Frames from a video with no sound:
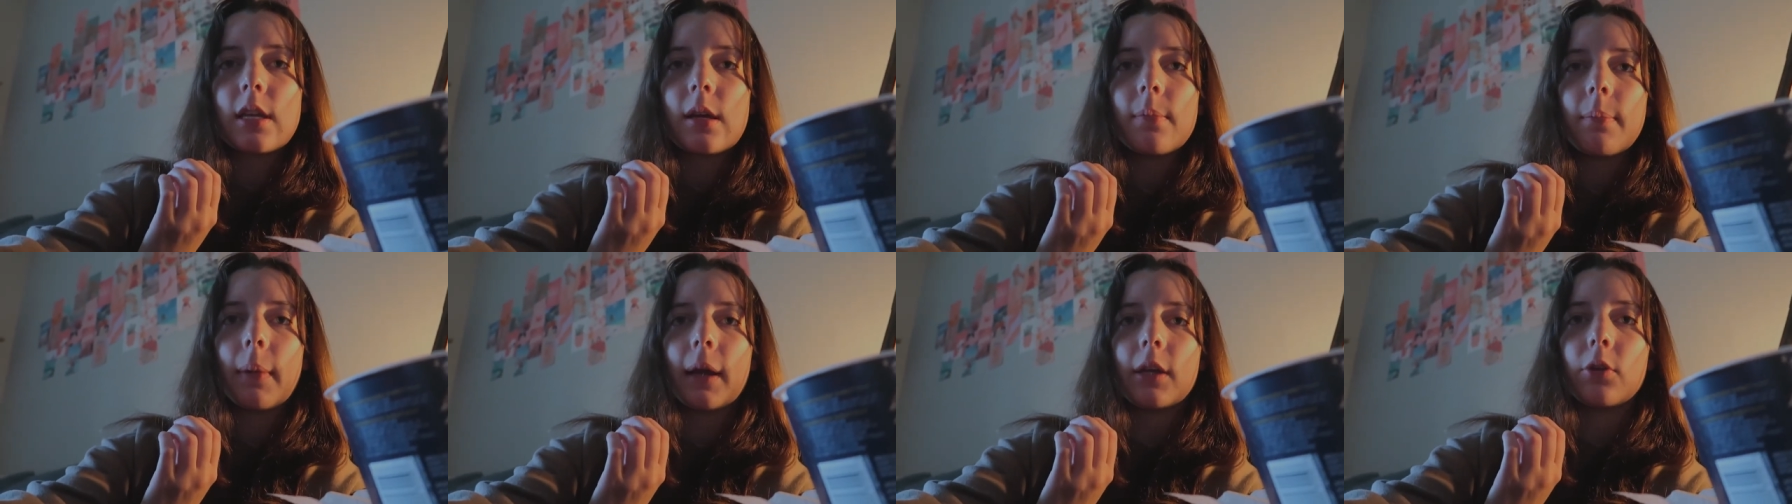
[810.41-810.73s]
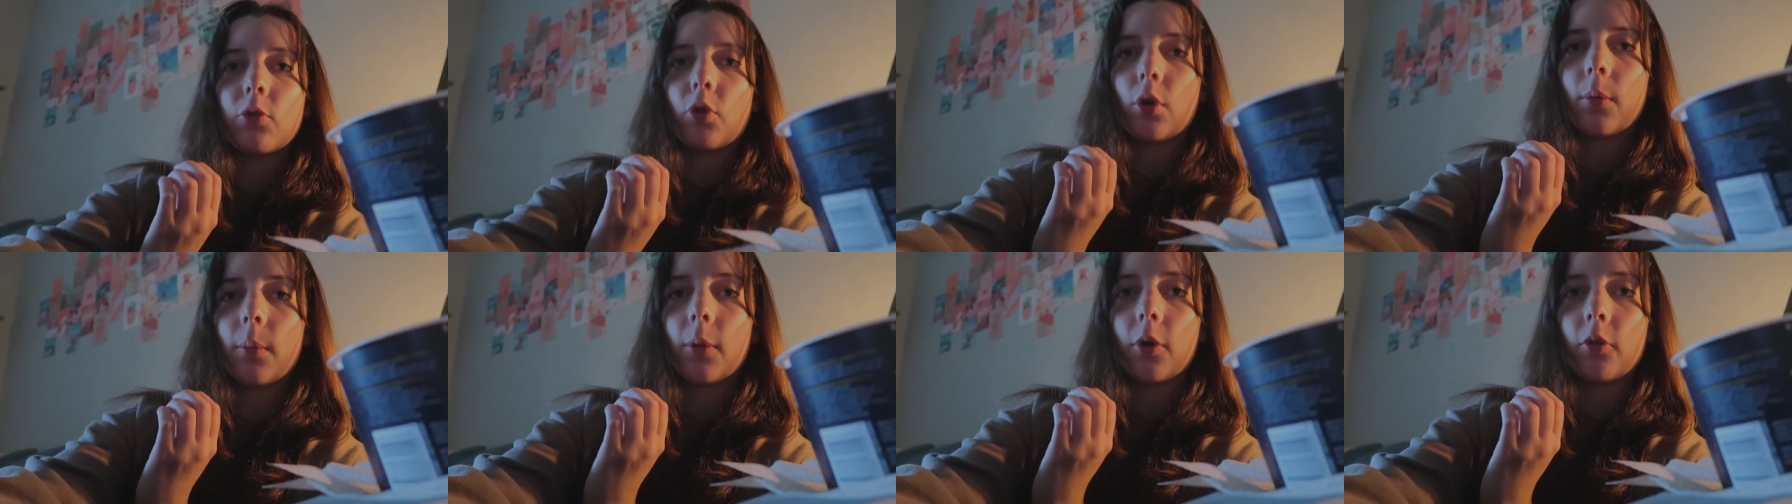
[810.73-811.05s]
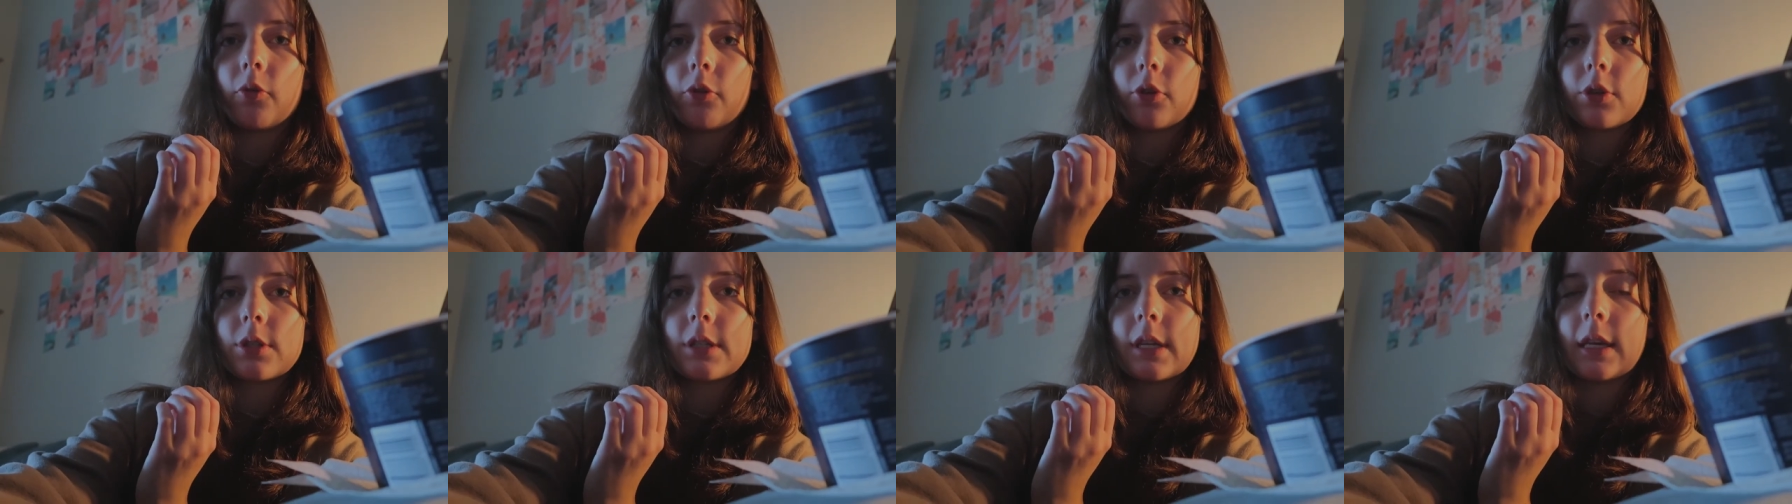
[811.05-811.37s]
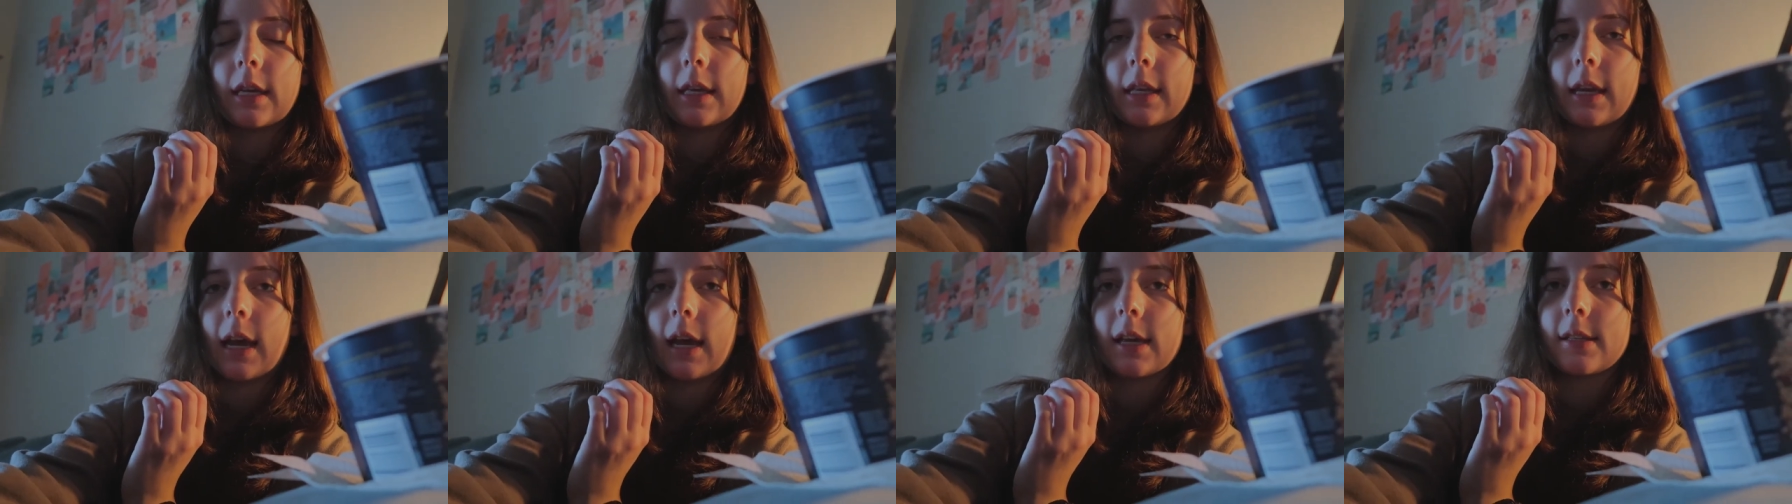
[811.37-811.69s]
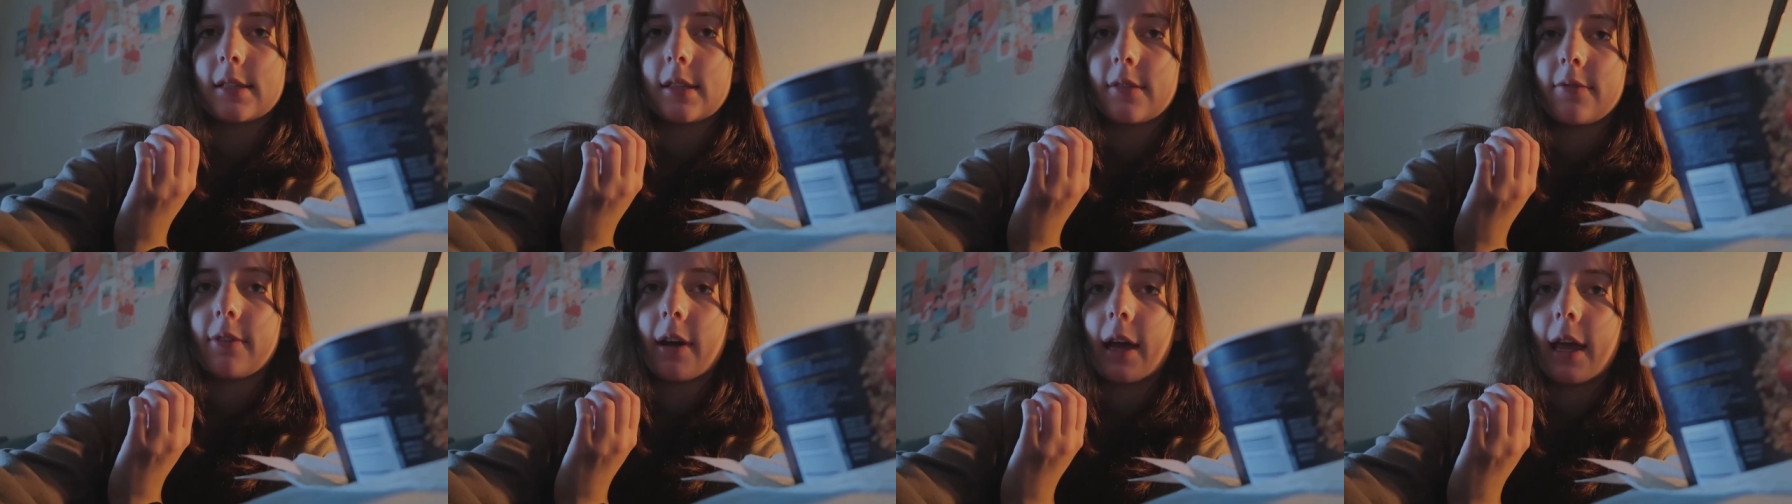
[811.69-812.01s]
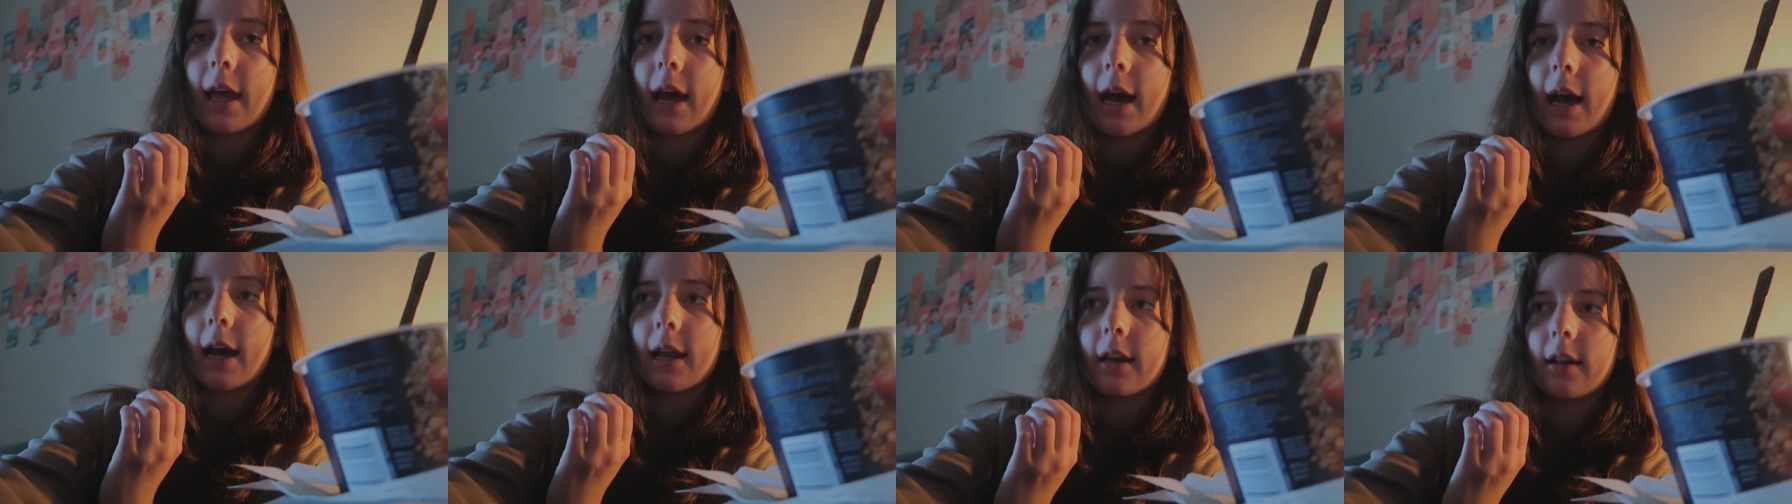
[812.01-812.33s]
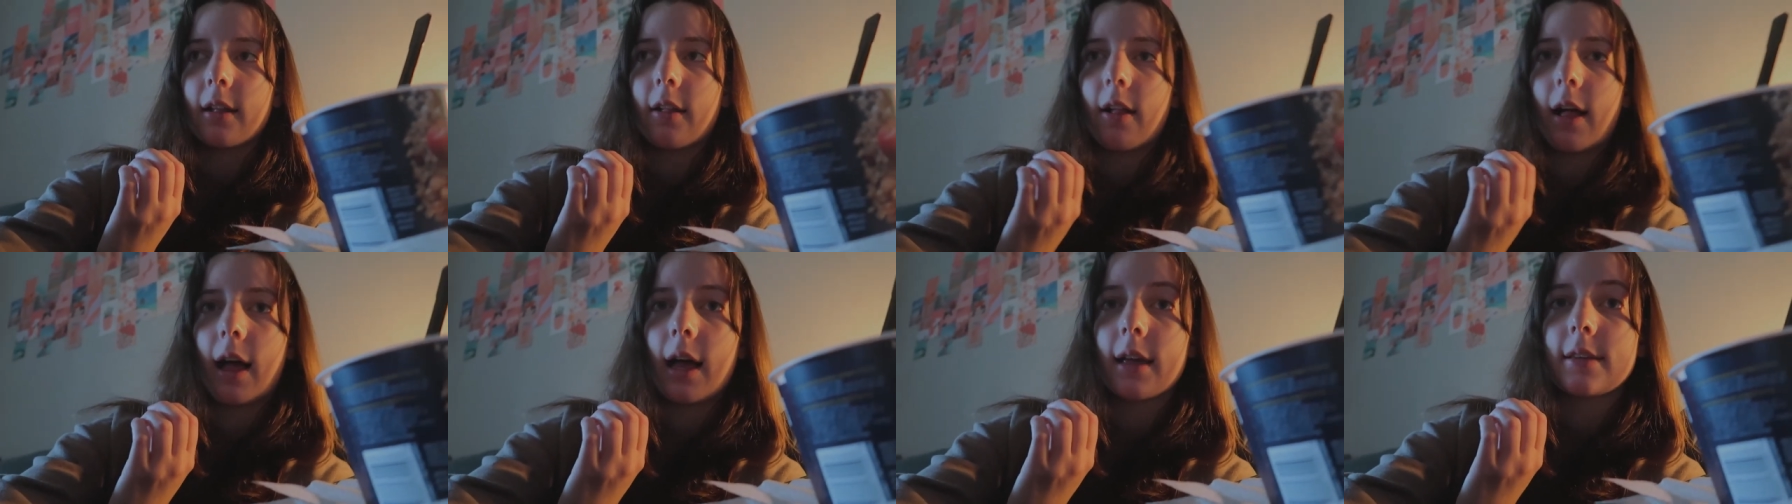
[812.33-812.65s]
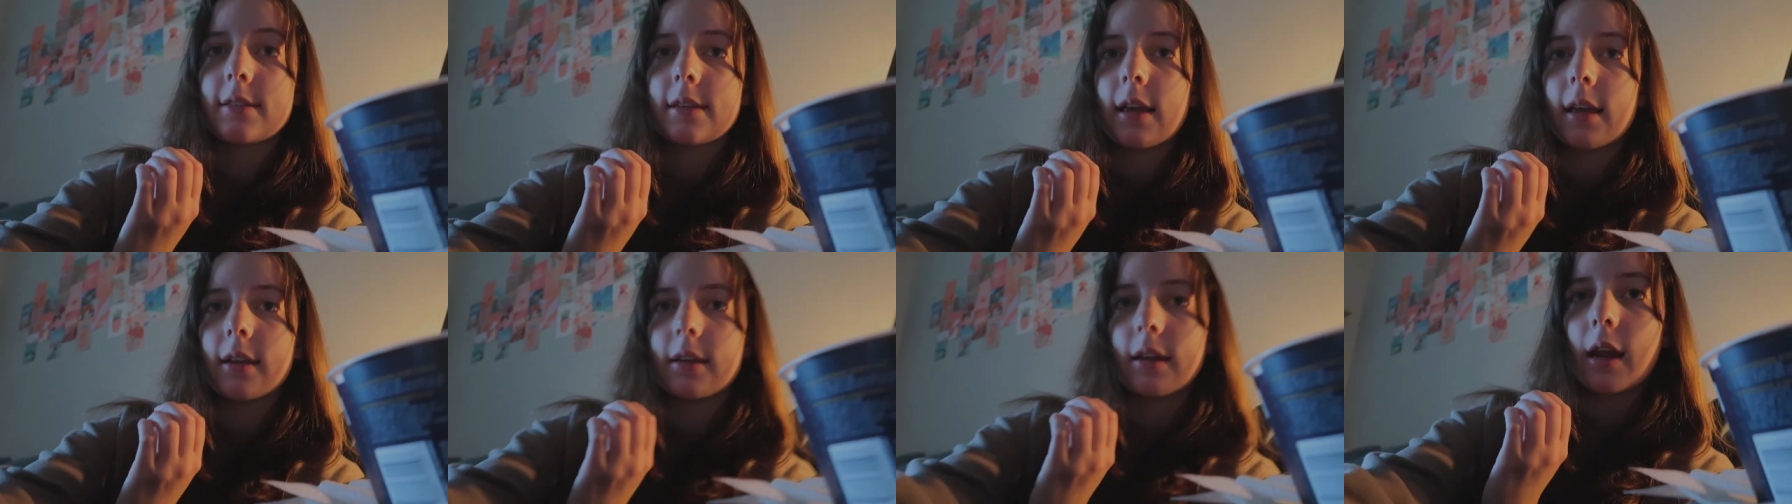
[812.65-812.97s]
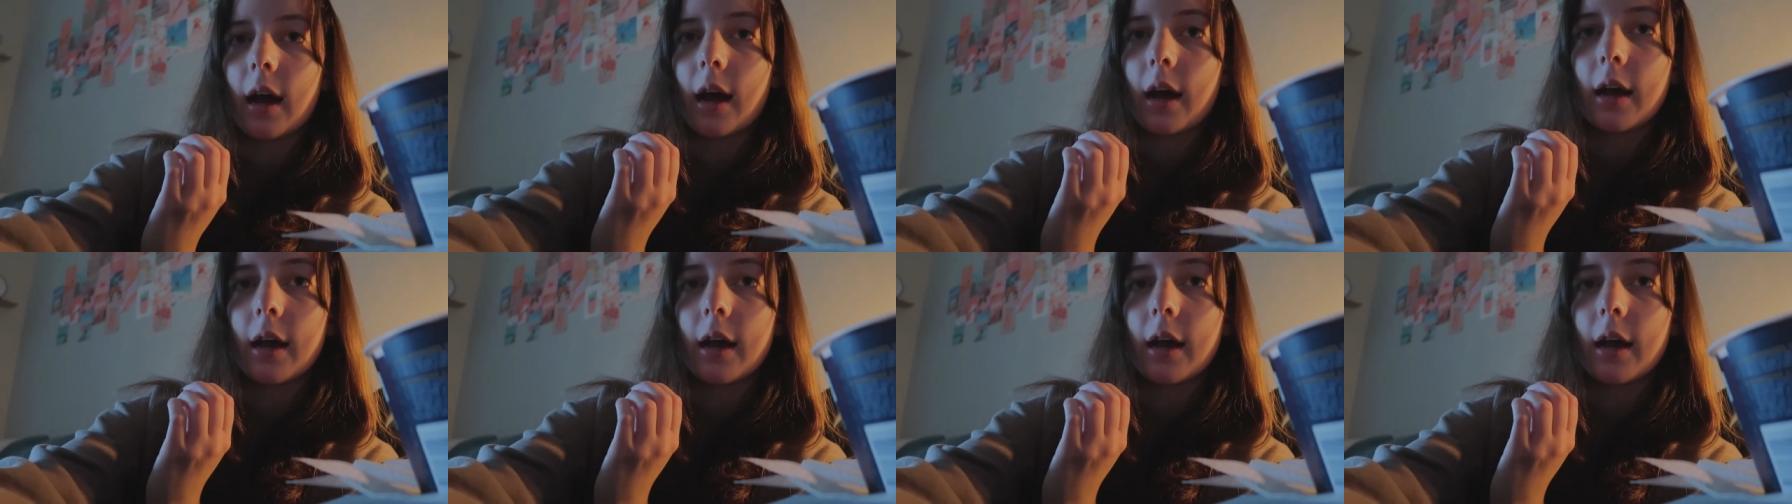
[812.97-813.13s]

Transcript: did my normal routine as if I had class at